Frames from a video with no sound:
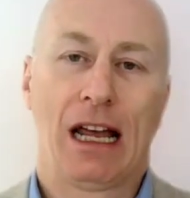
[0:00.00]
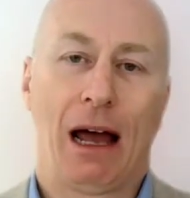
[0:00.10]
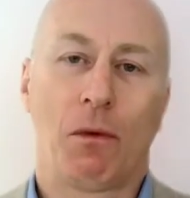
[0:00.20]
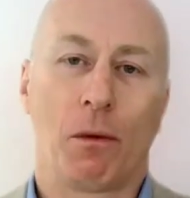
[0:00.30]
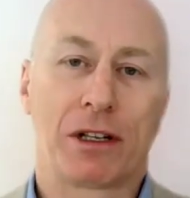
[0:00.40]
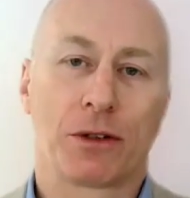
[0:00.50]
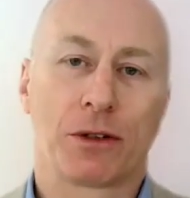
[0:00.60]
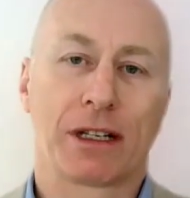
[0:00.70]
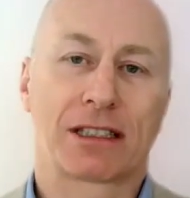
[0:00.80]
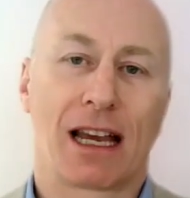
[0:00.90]
And what we're
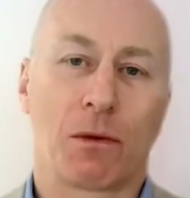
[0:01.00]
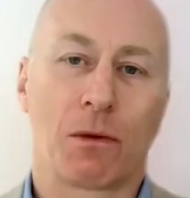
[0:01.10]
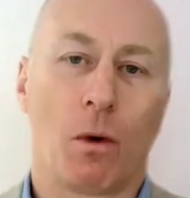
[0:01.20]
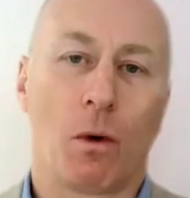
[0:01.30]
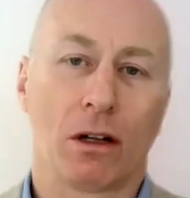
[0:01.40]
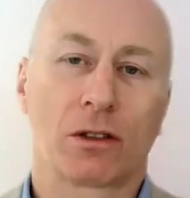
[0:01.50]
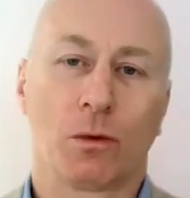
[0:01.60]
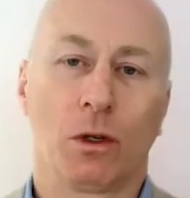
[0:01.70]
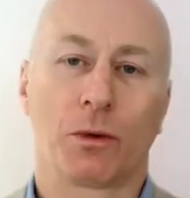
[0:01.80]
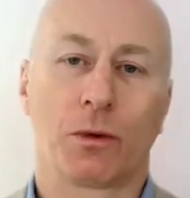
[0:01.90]
doing is saying, well, what
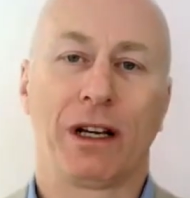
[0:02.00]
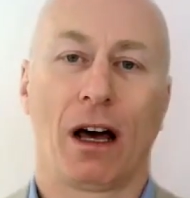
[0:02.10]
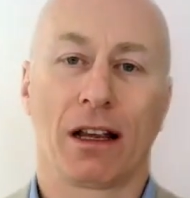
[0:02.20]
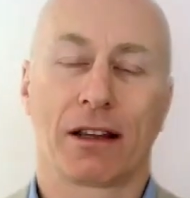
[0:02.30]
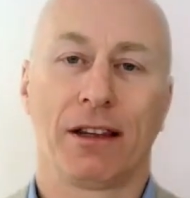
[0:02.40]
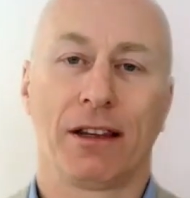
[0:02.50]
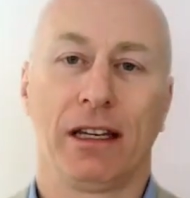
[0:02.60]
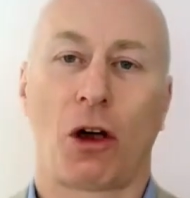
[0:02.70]
would we like the